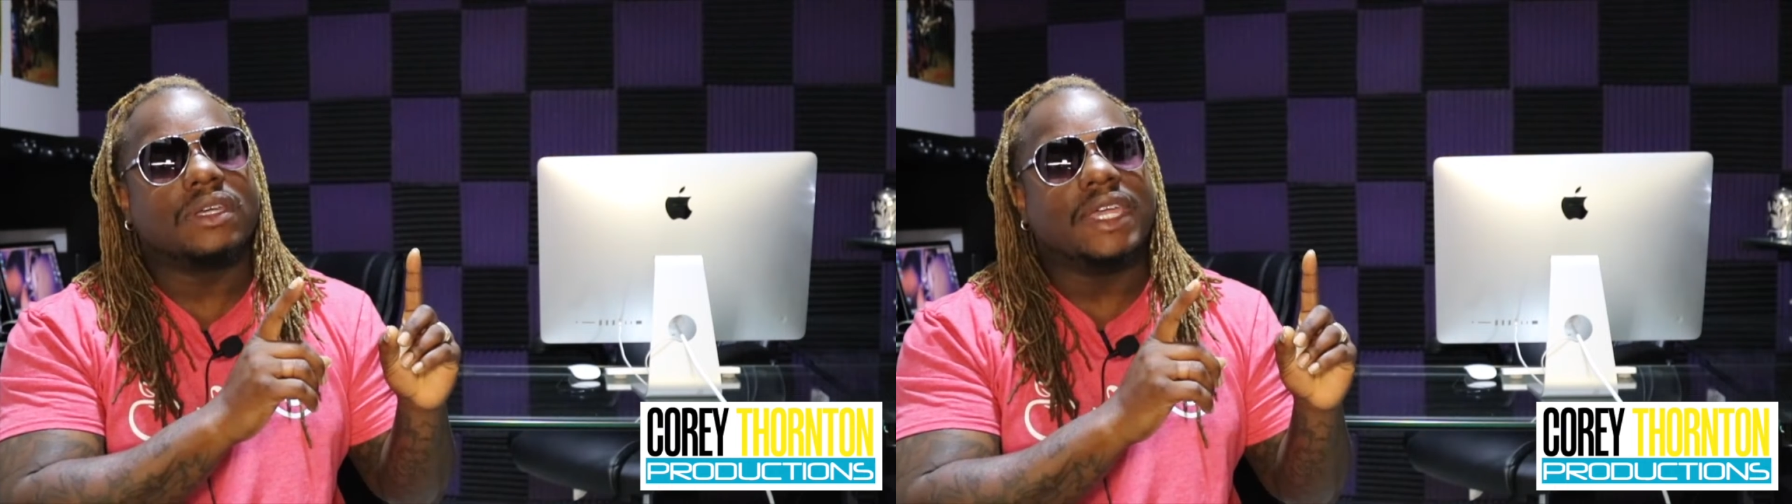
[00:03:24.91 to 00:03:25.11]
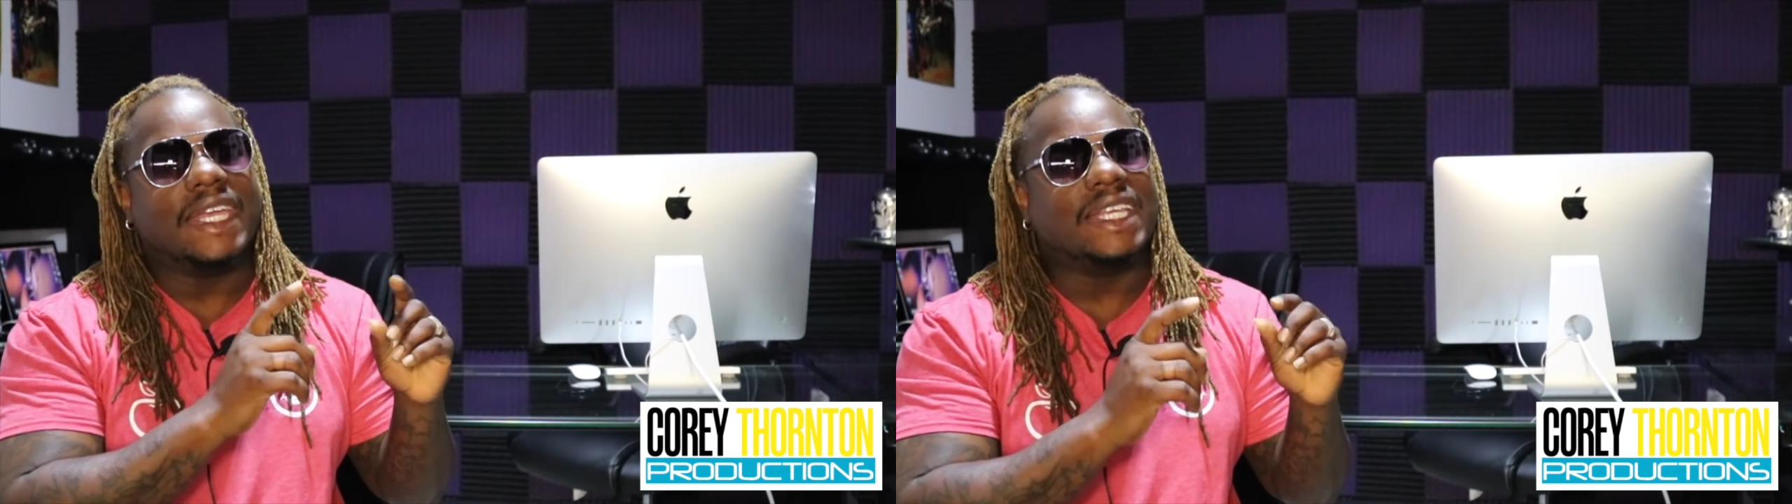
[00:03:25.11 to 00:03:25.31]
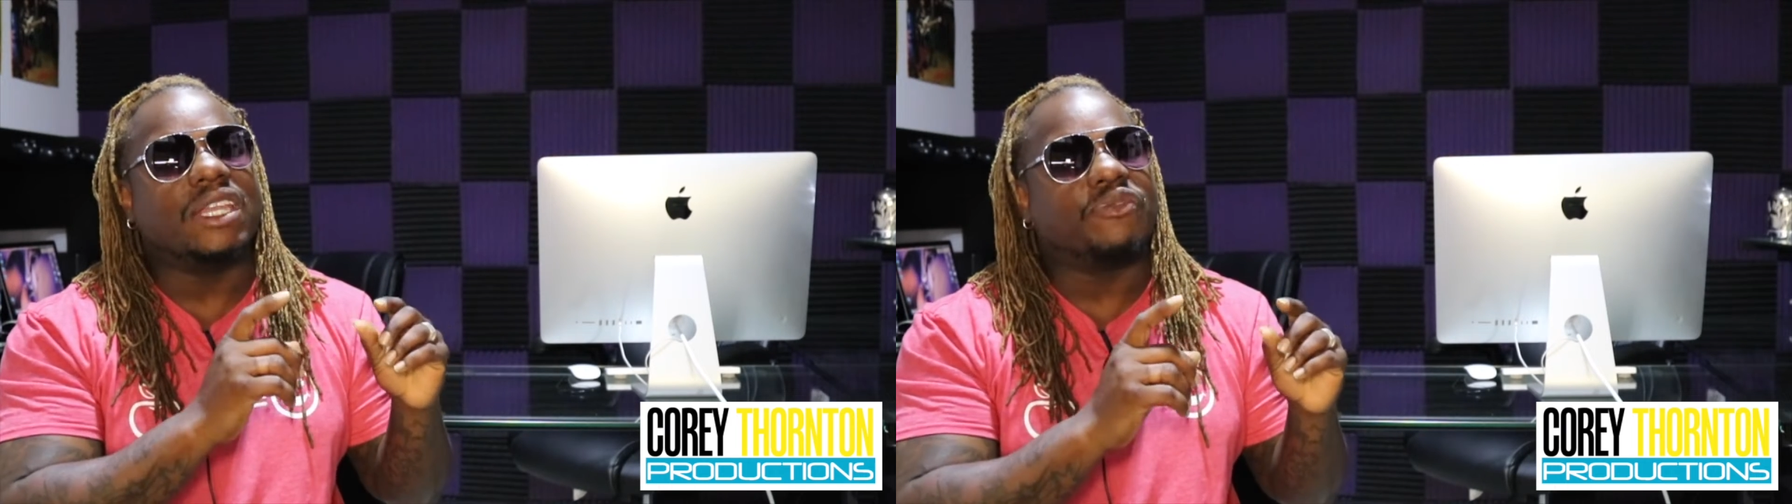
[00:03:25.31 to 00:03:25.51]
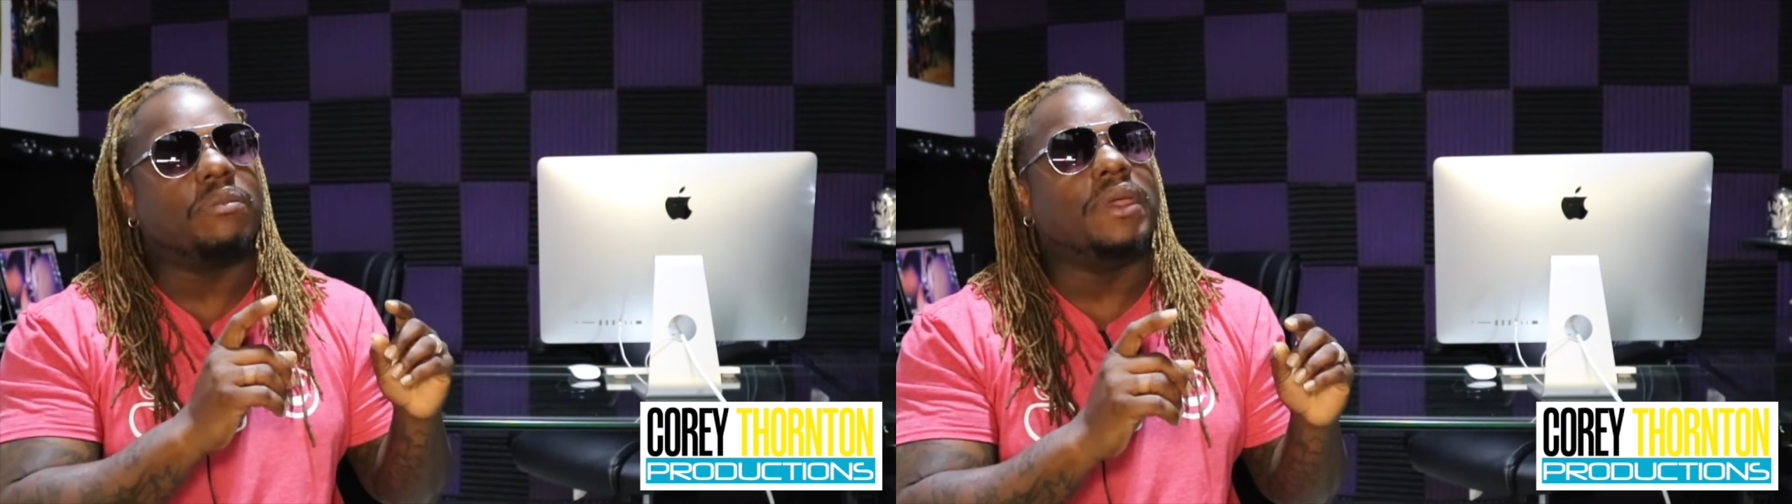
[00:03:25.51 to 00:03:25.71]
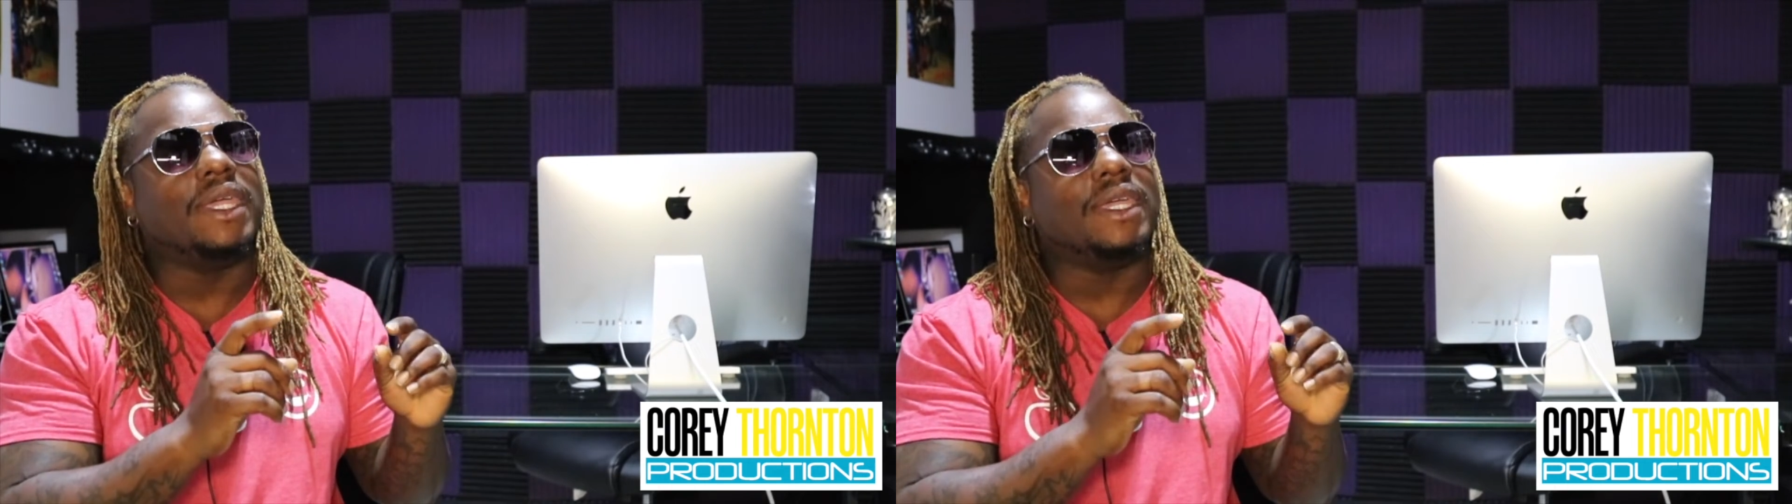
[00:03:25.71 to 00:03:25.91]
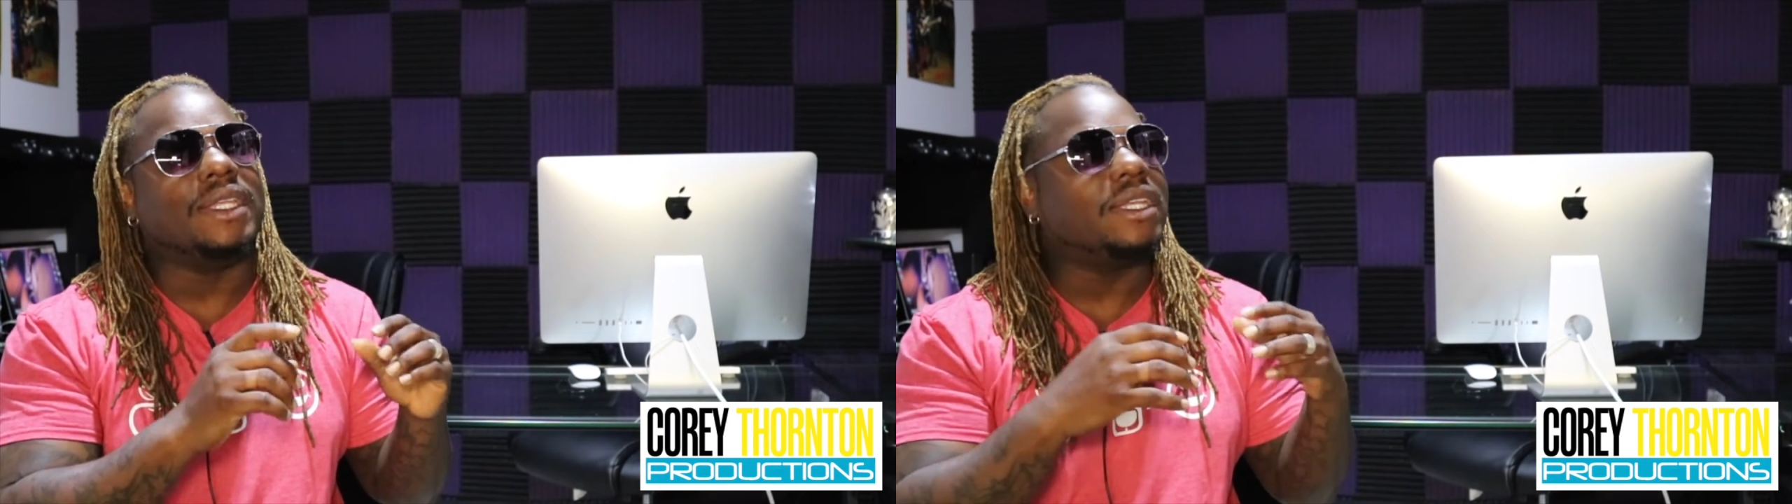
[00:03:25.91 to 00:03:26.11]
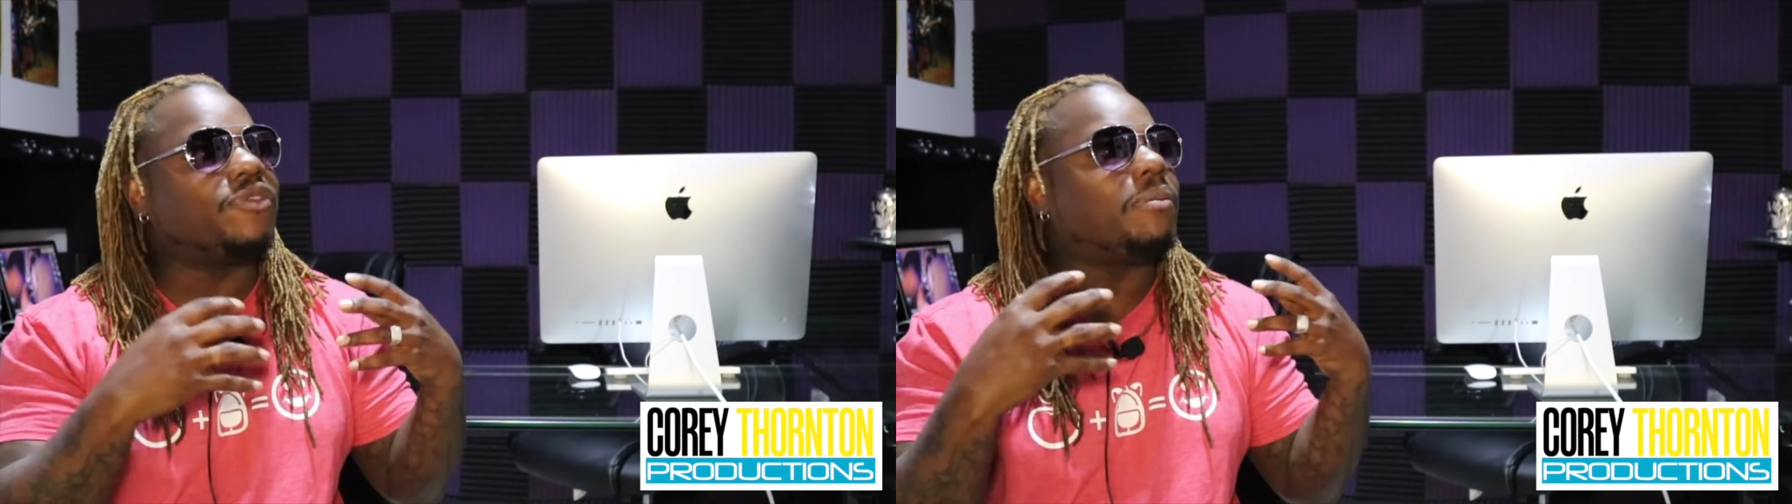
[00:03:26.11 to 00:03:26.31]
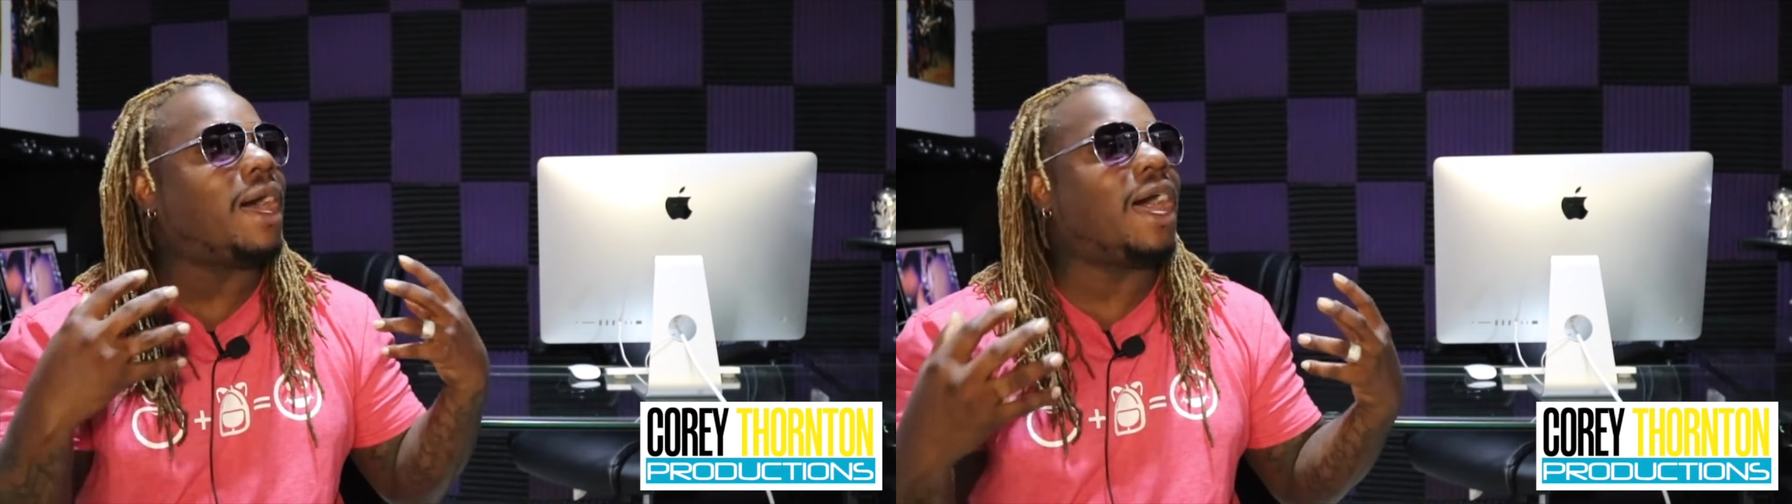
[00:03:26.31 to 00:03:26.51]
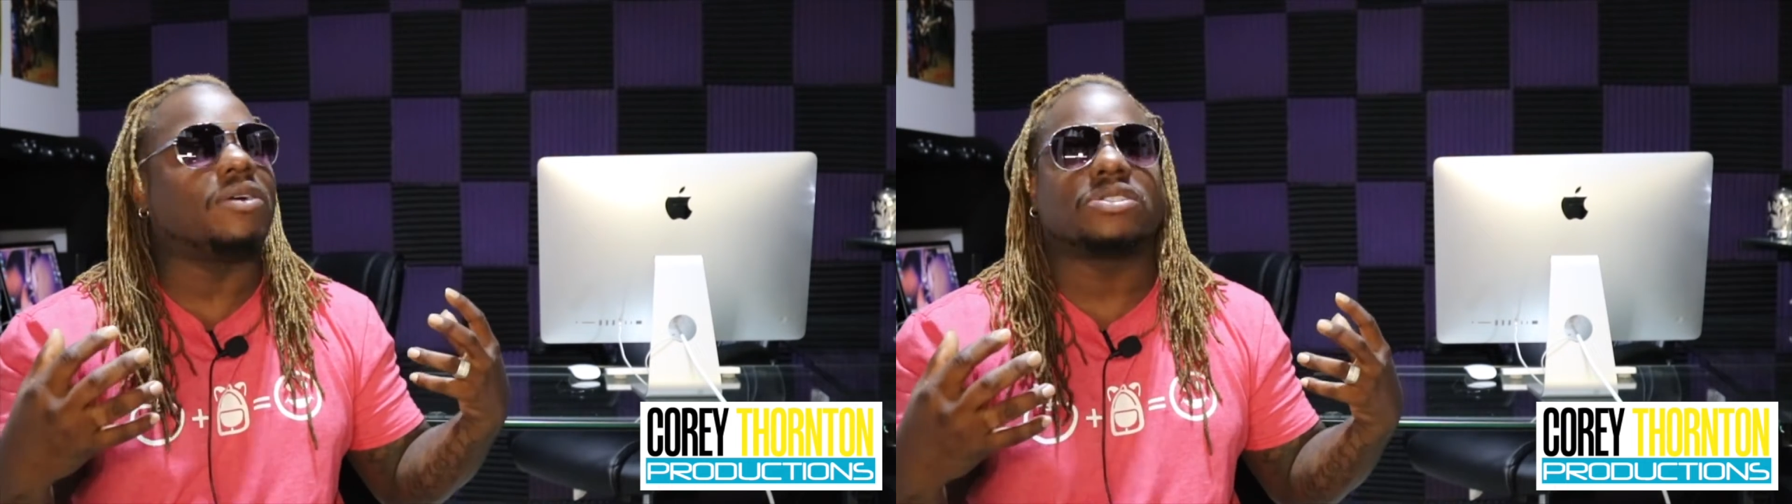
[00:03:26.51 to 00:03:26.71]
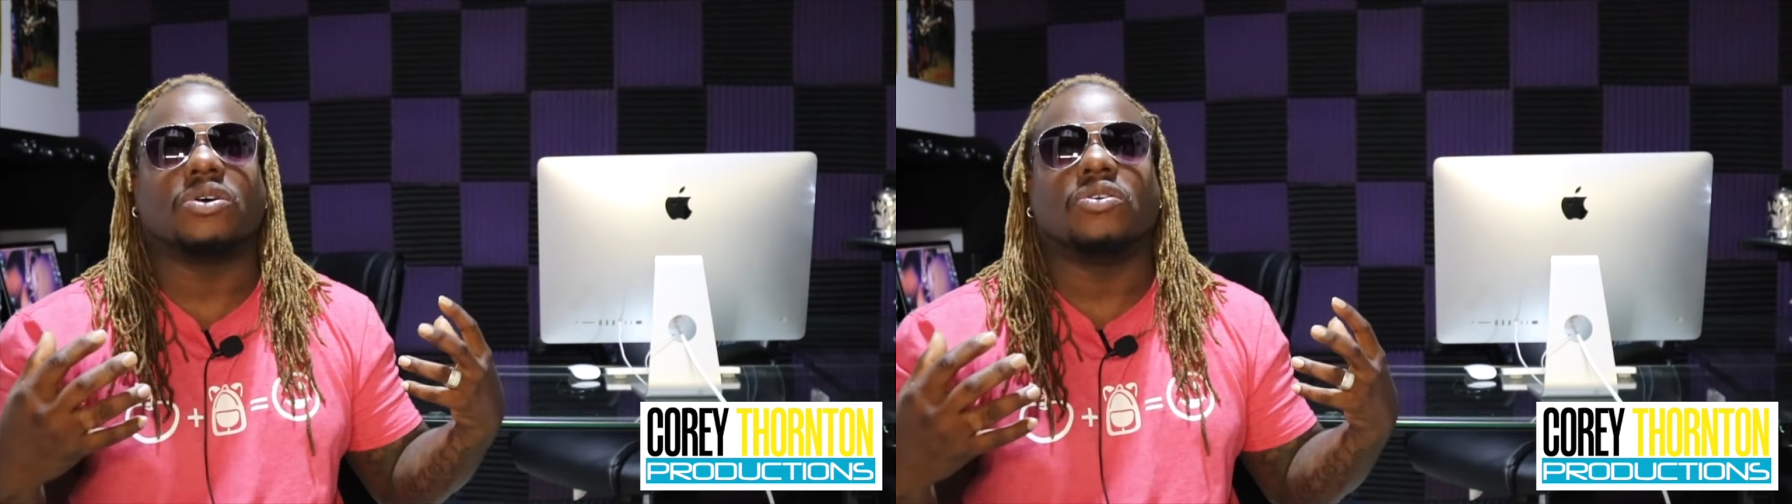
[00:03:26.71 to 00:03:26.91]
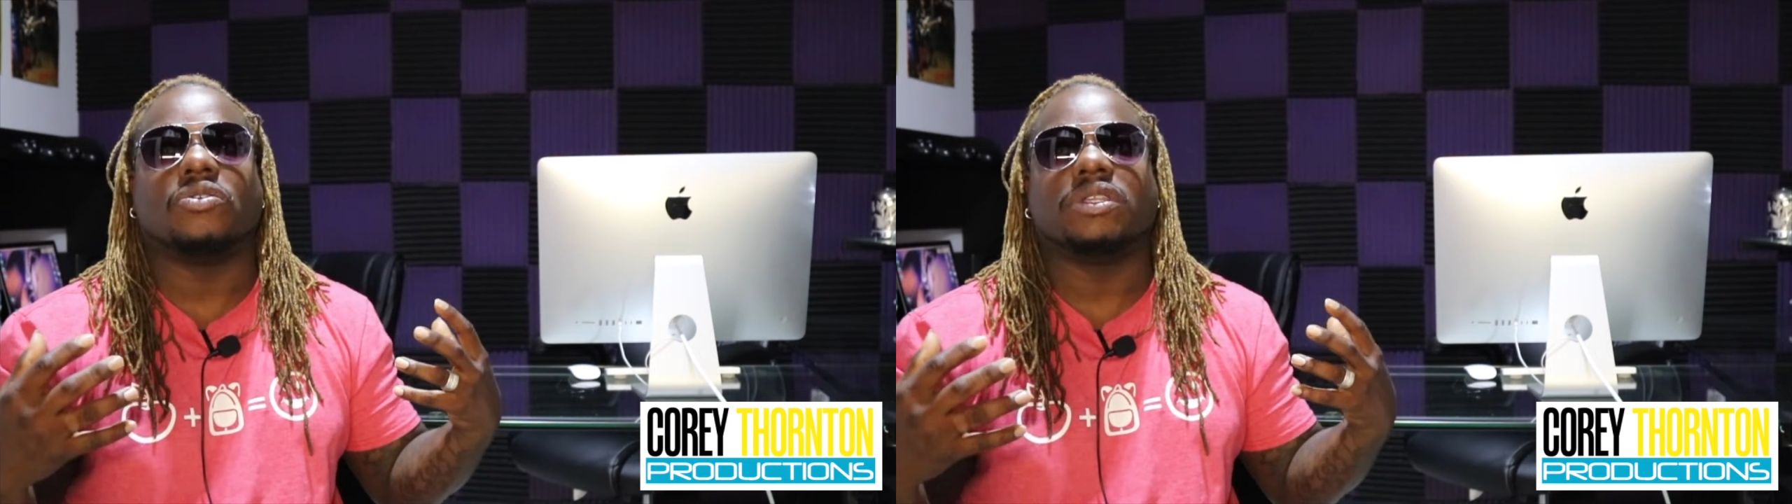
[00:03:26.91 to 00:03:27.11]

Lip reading: He did it for me. He did it for my household.